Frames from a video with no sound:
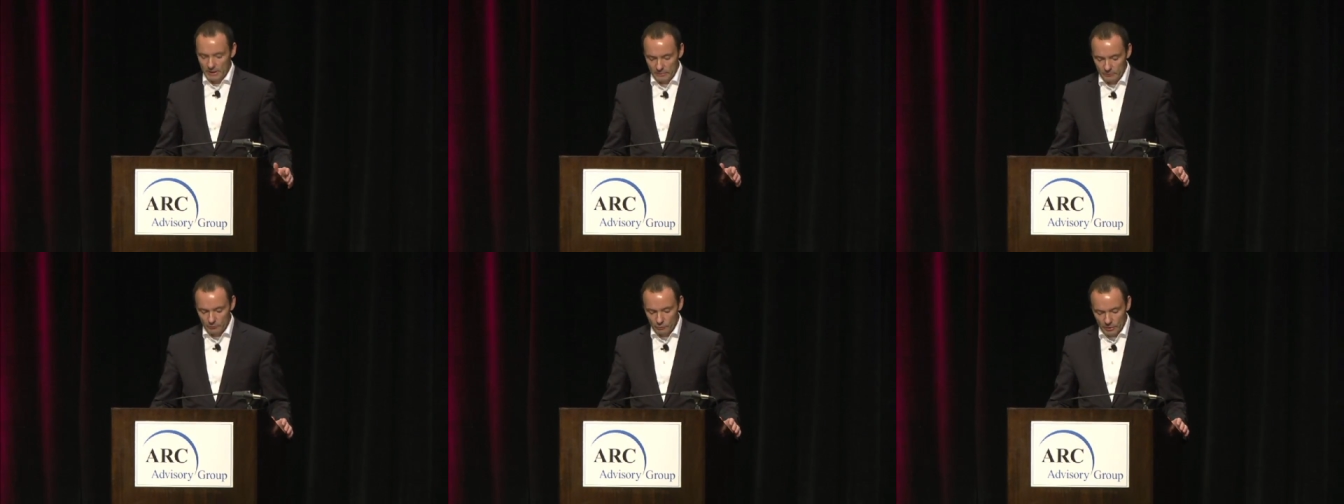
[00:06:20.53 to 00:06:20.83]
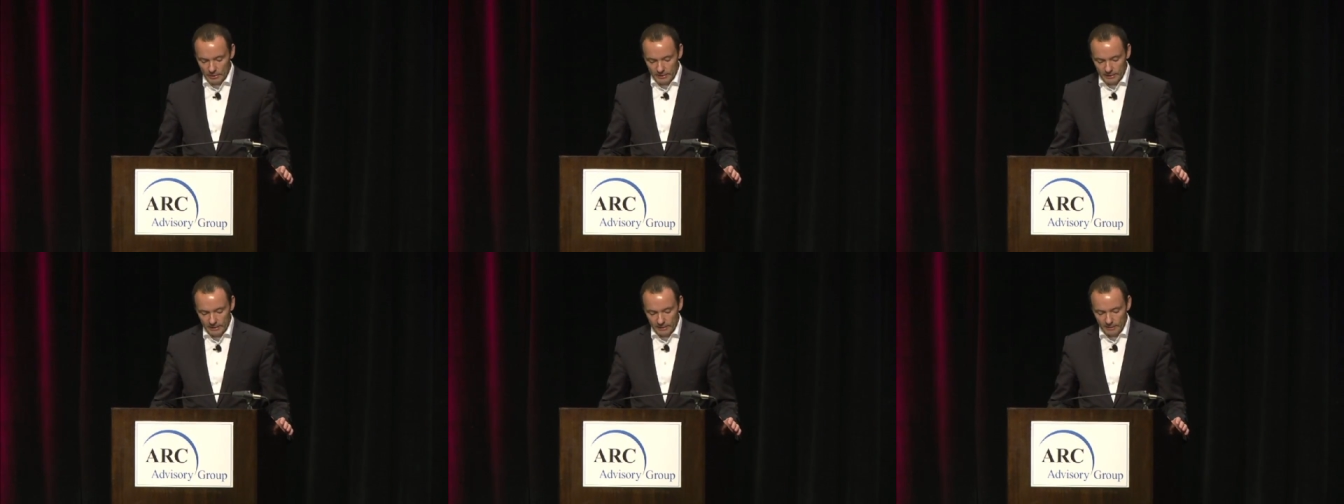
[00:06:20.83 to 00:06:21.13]
up
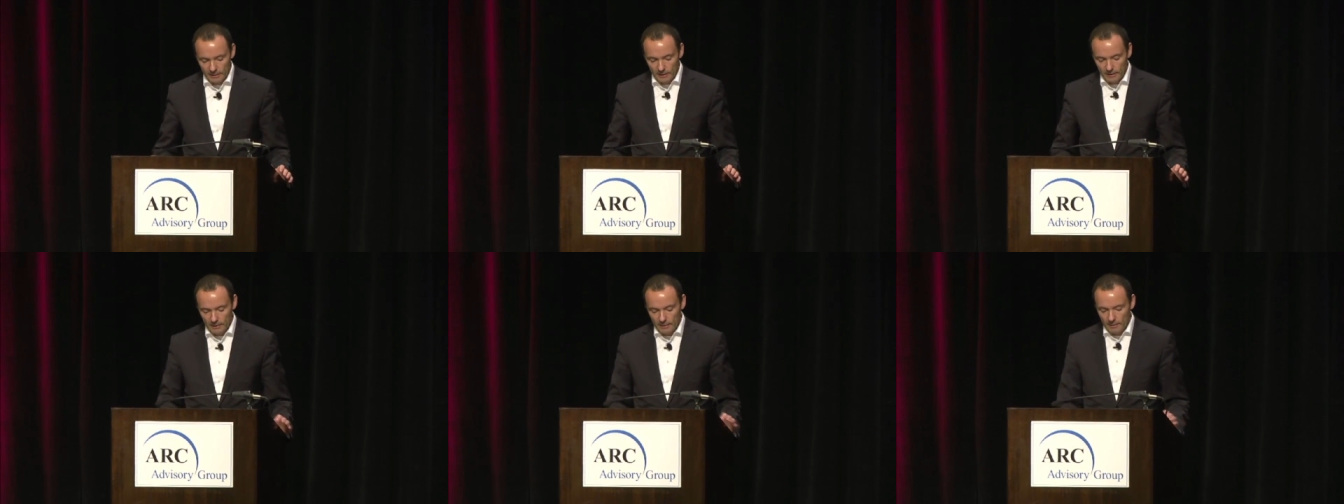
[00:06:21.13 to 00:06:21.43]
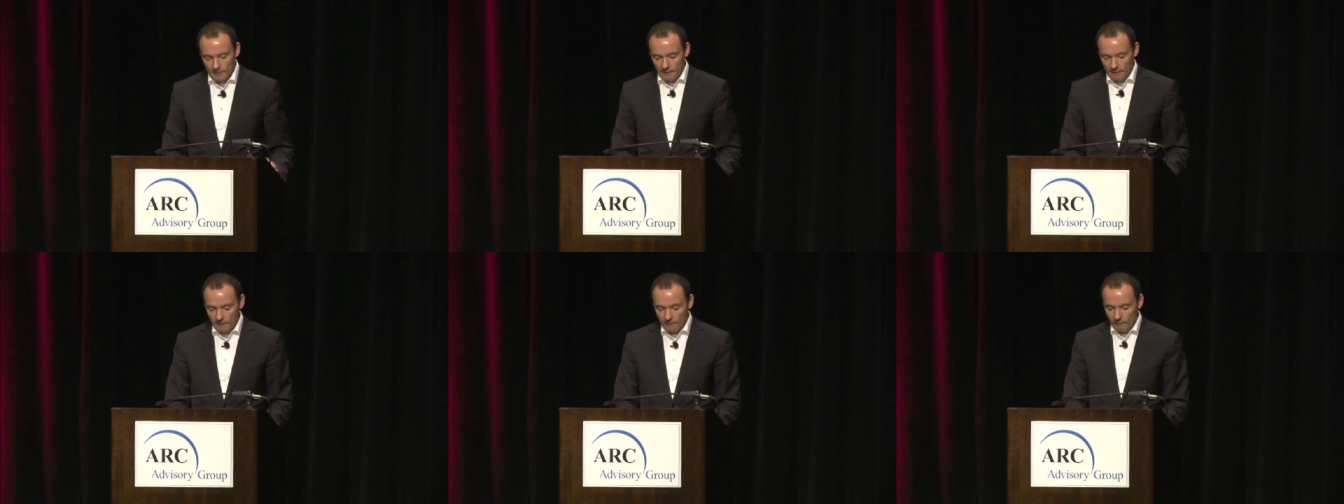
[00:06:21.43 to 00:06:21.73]
and running
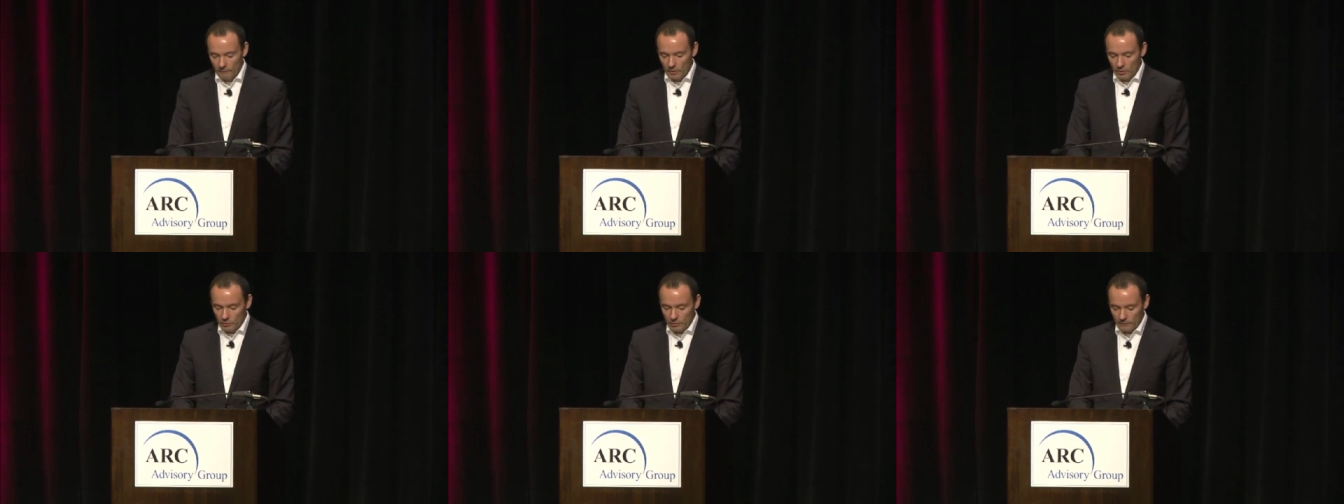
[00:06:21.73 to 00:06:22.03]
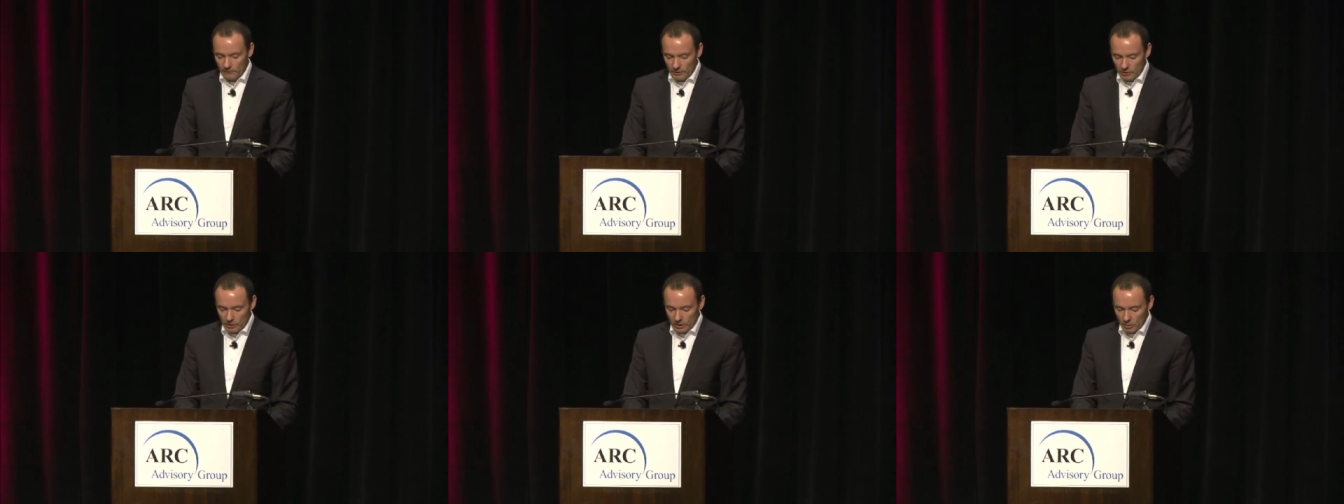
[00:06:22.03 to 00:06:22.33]

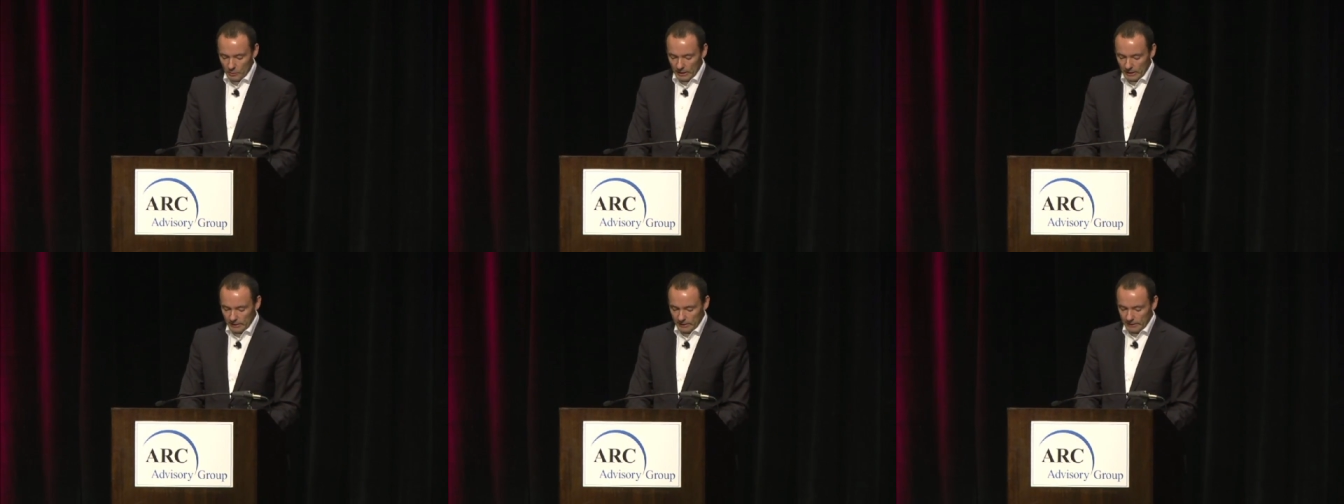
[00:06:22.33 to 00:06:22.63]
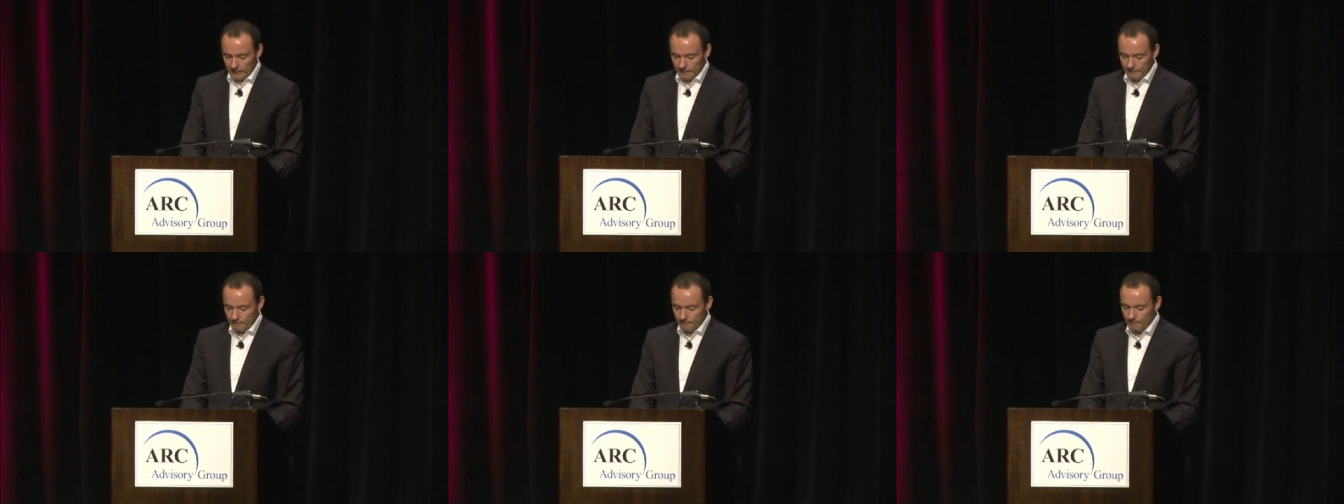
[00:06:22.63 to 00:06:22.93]
very, very
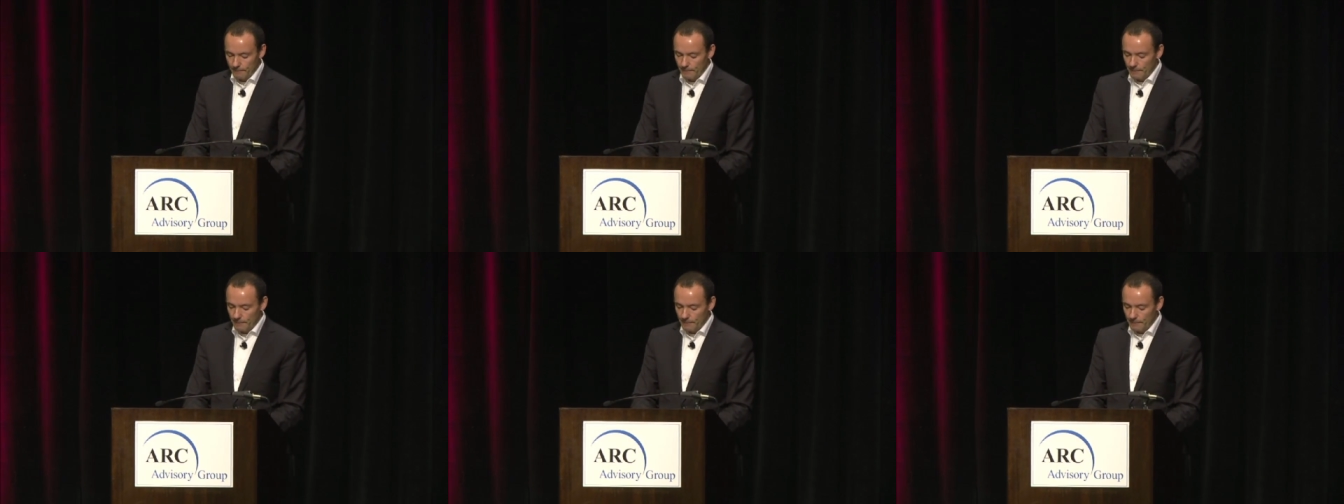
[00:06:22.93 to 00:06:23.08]
quickly.